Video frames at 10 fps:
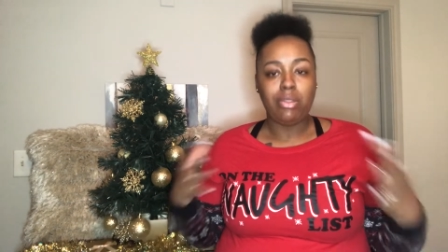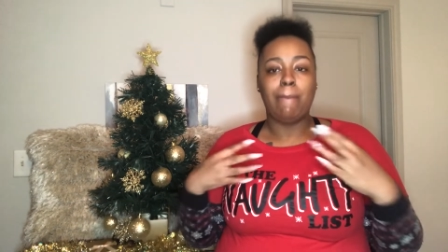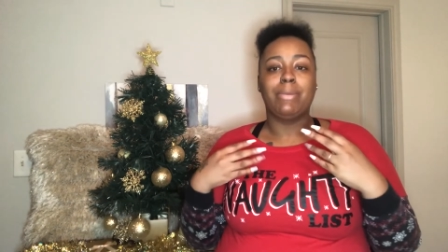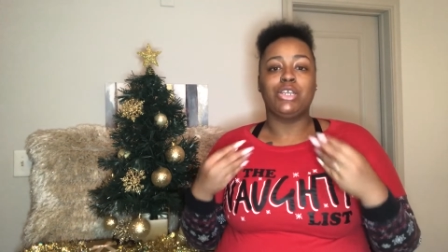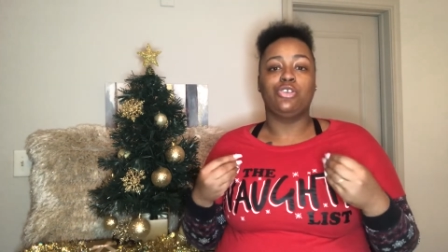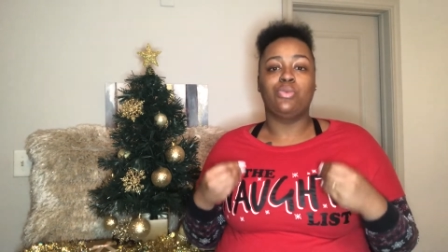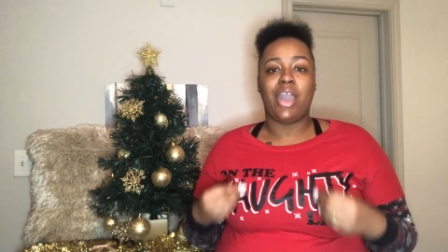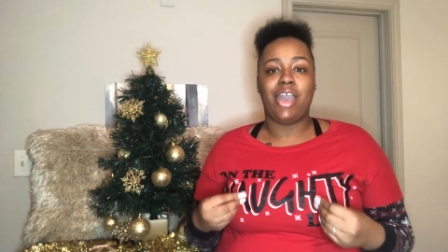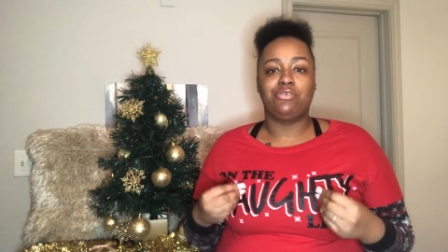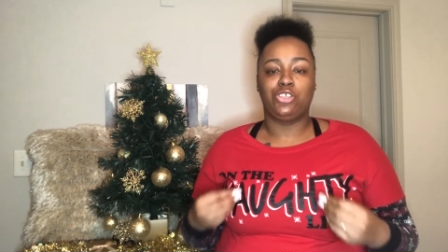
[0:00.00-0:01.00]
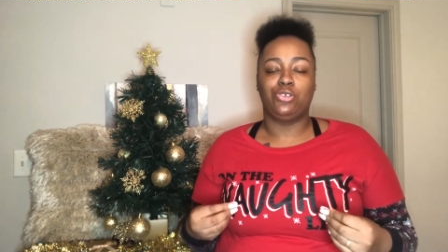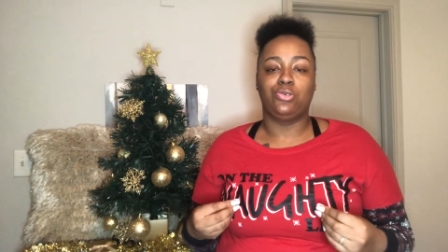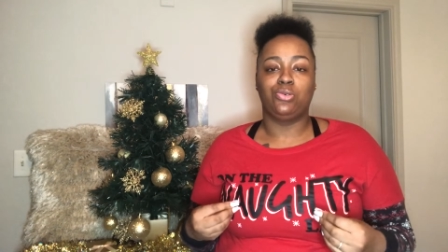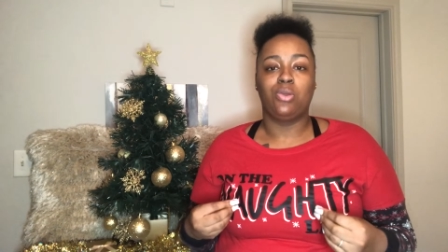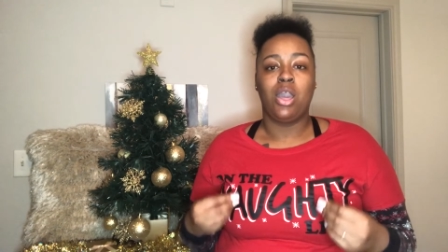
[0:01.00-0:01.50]
But you have
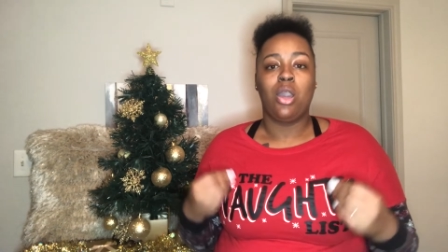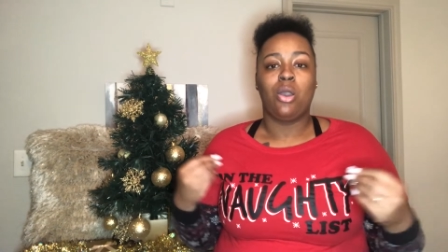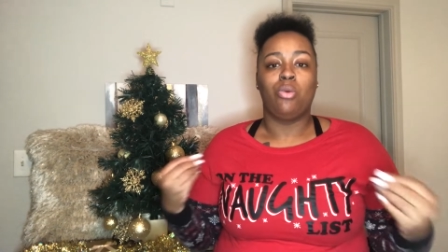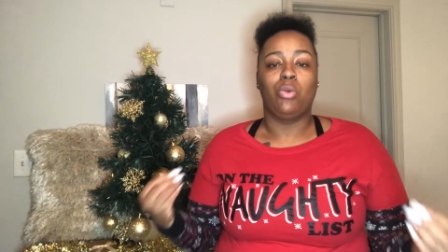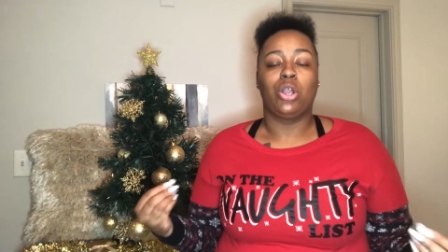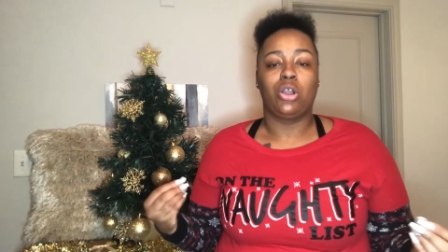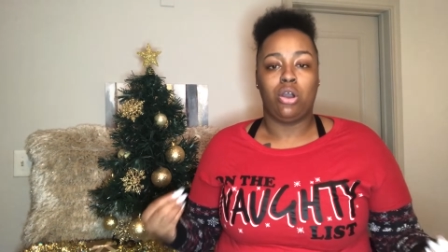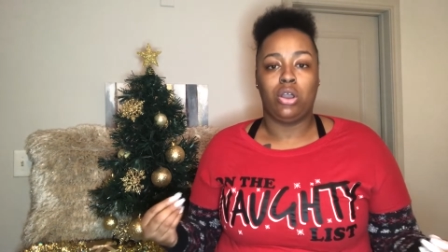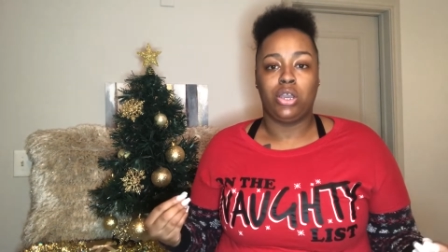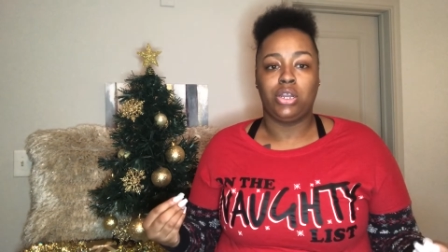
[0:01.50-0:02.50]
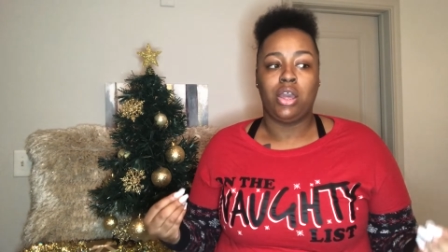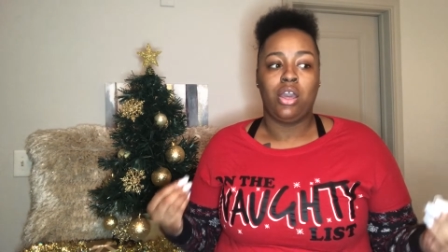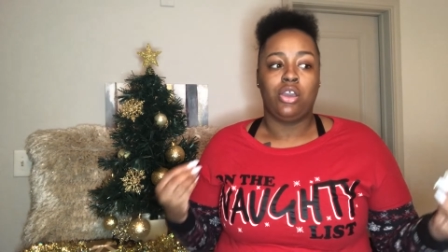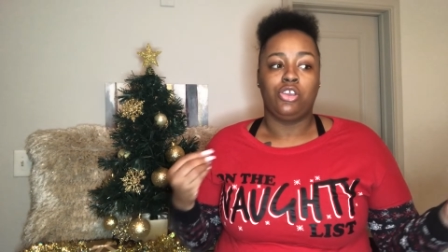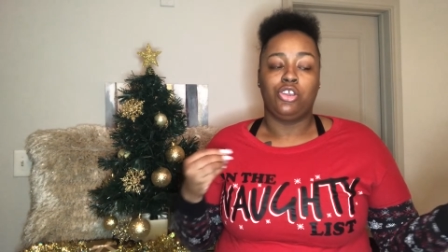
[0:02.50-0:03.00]
to work on
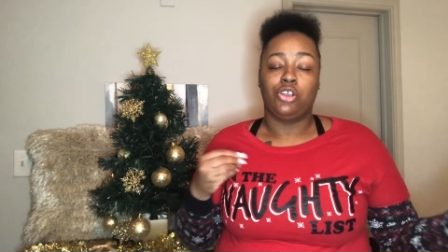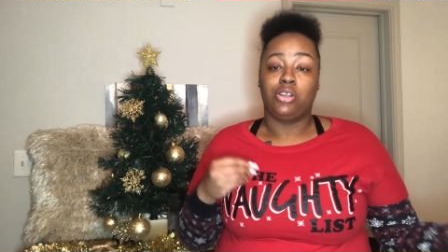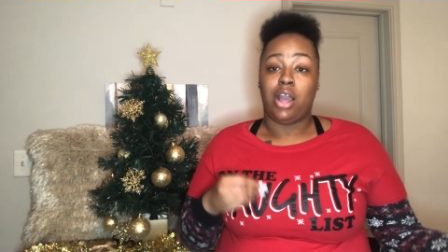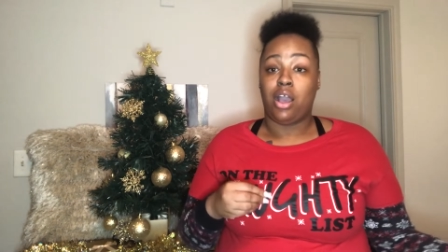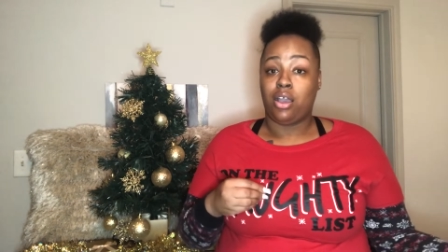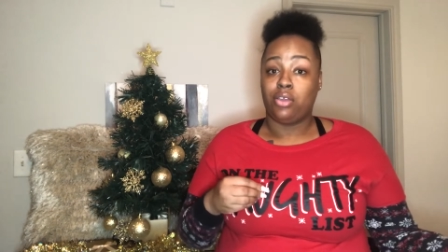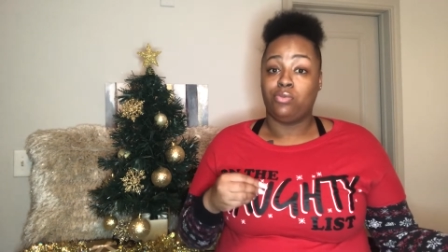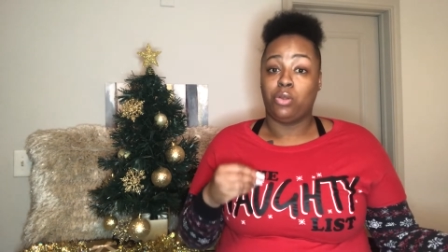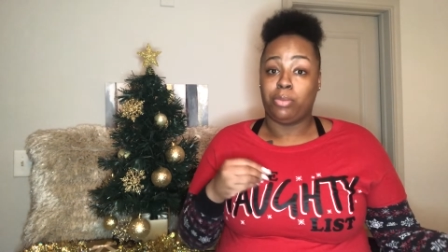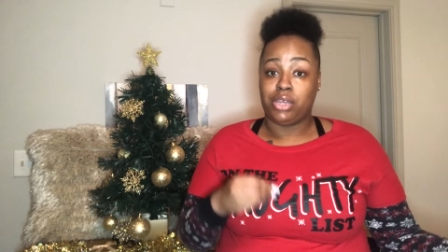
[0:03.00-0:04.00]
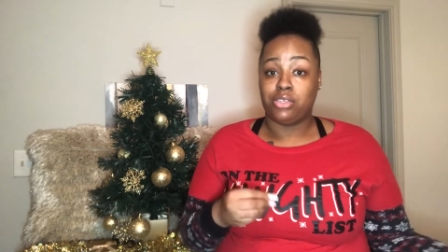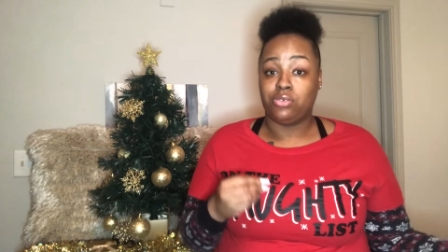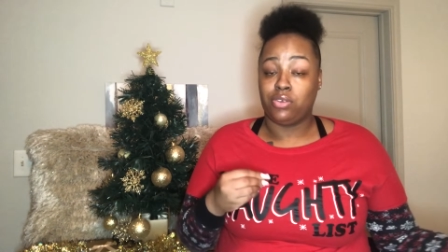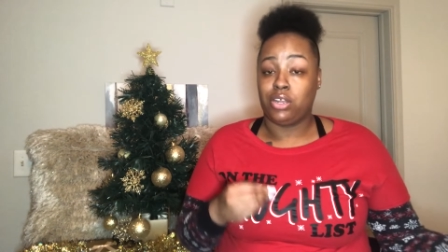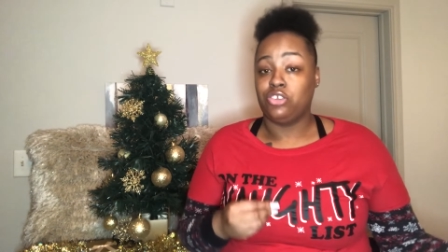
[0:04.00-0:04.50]
your non-romantic
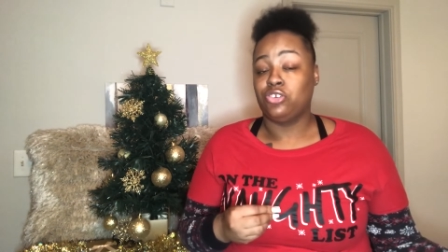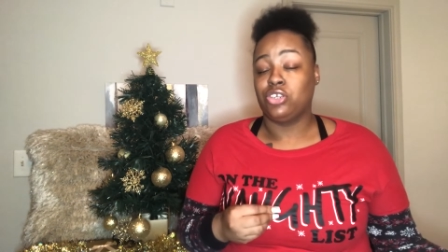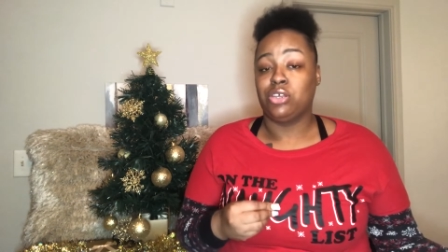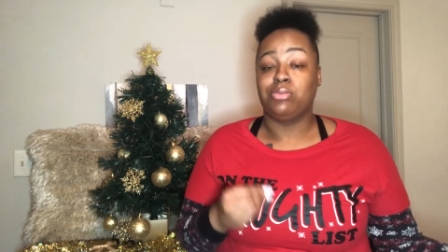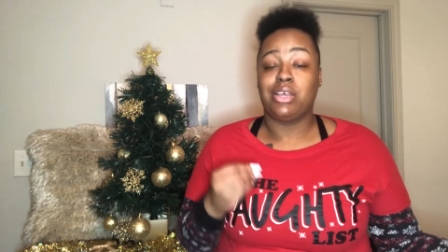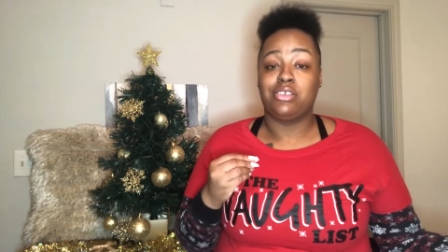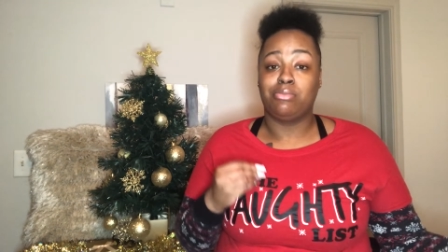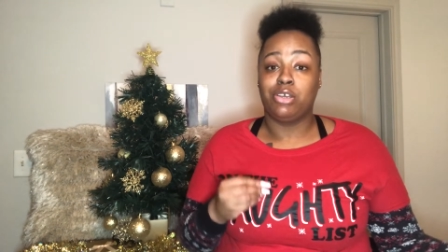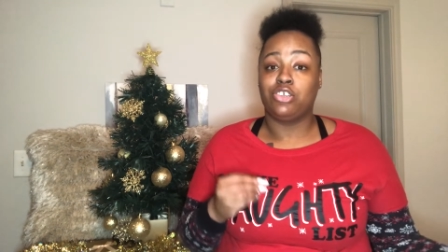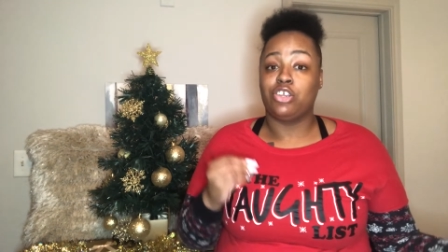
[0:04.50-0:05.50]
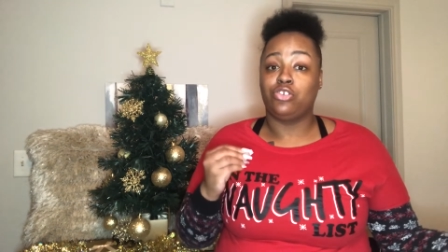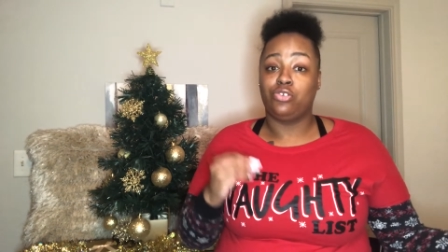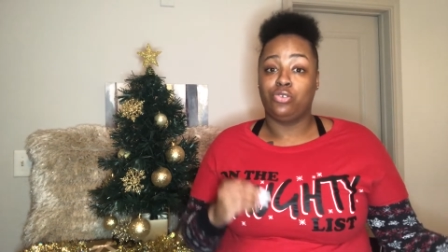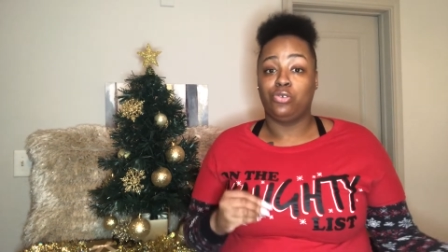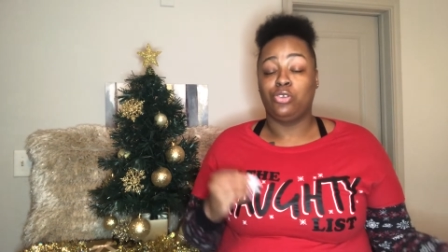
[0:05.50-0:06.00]
relationships as much as you
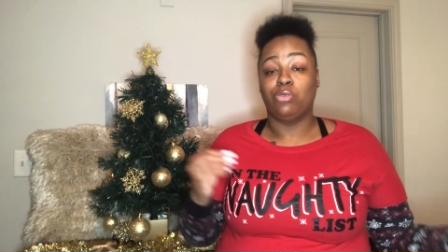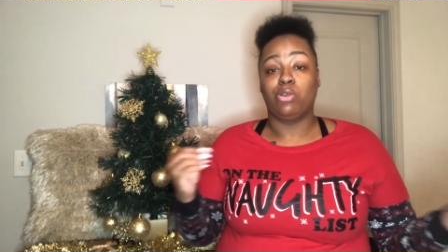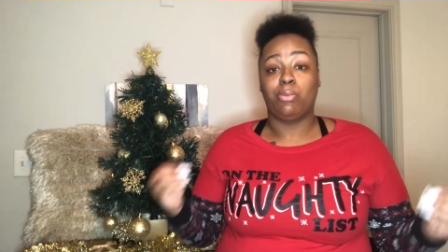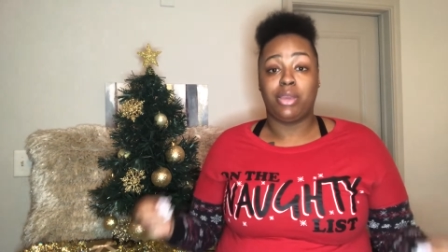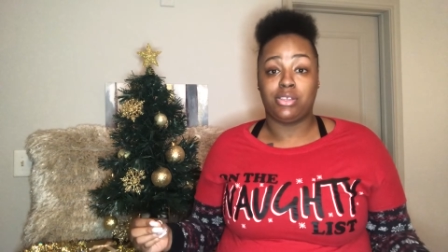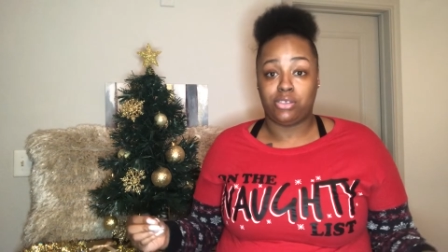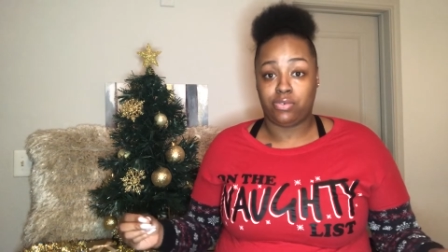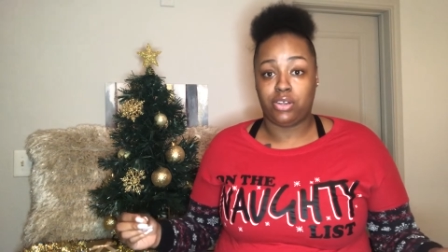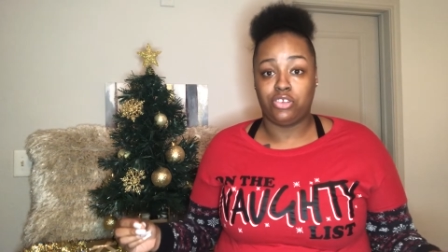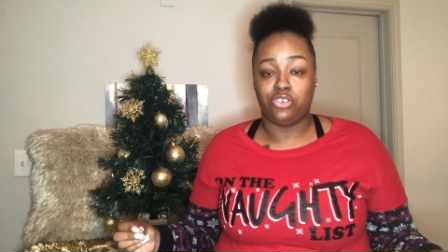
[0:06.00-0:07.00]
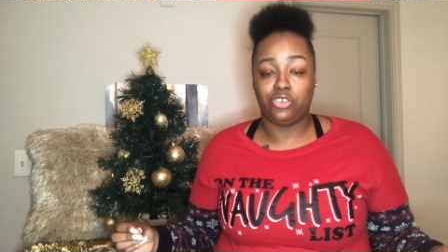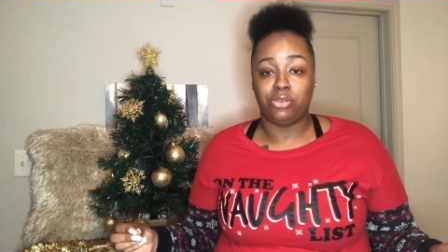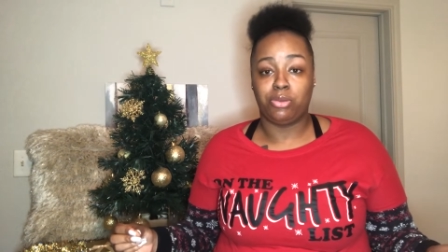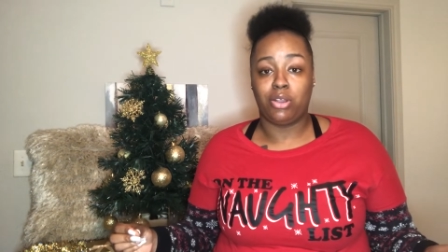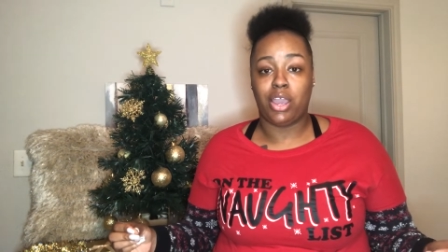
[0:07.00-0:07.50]
do your romantic
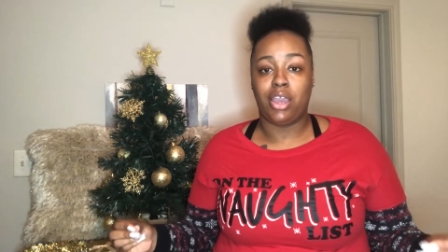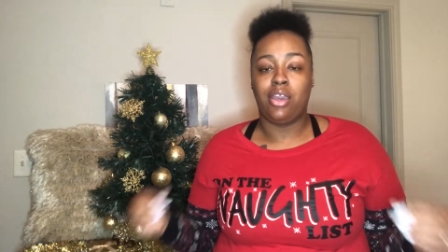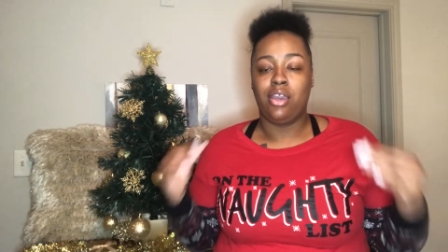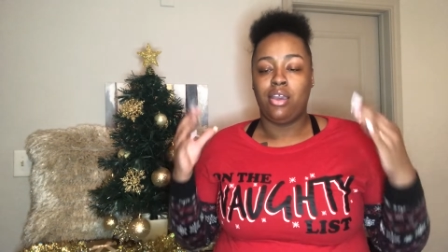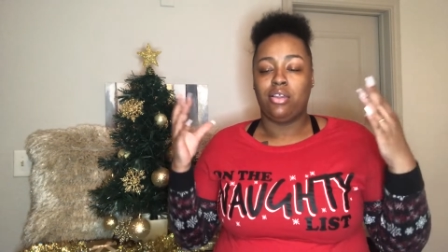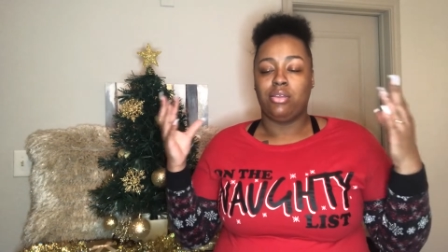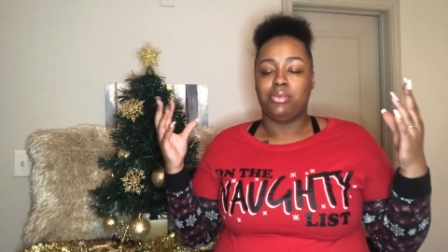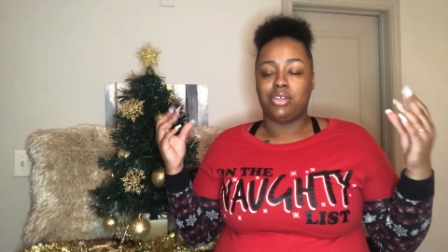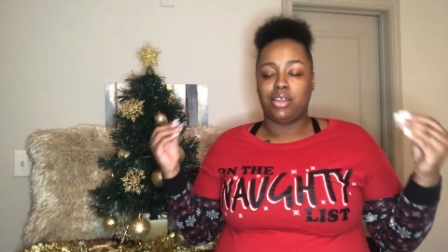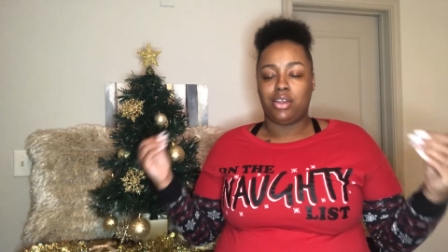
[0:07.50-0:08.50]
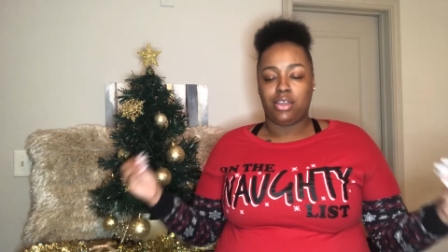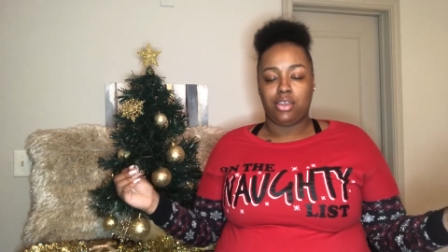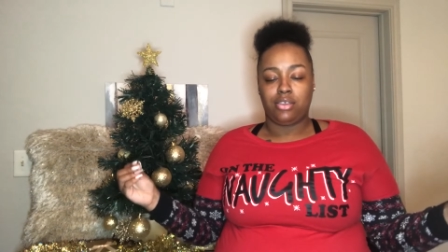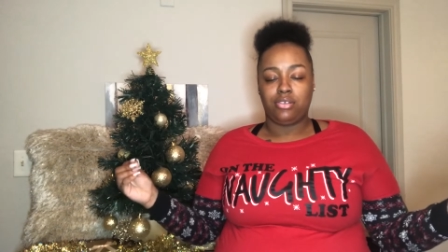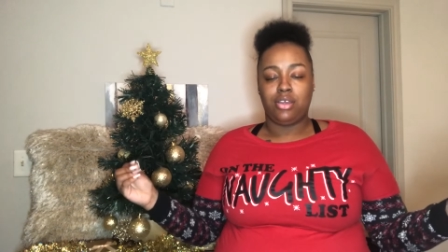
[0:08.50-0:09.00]
relationship, okay? Let me say that
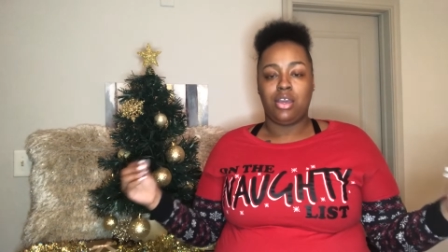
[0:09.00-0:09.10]
again.